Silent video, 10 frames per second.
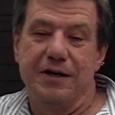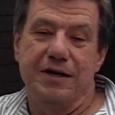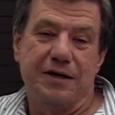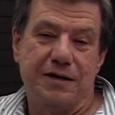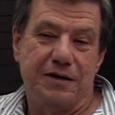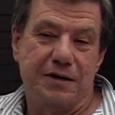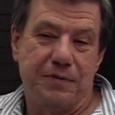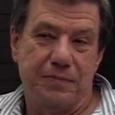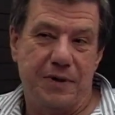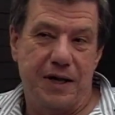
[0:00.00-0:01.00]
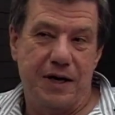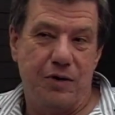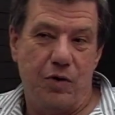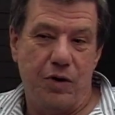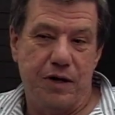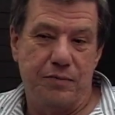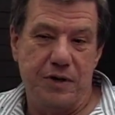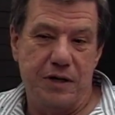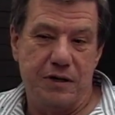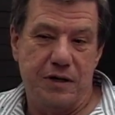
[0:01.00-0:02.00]
and it all can
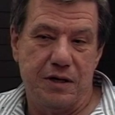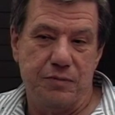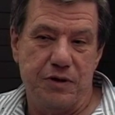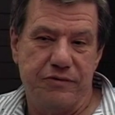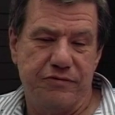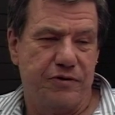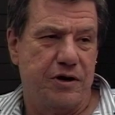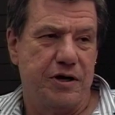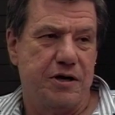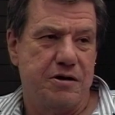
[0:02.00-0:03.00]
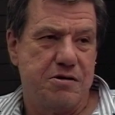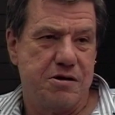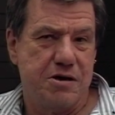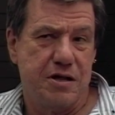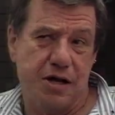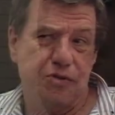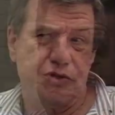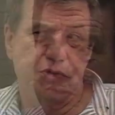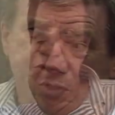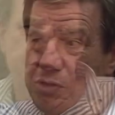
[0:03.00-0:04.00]
be fun. And that was
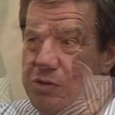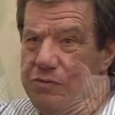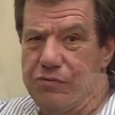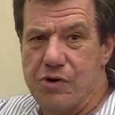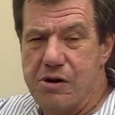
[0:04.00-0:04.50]
what I was looking for.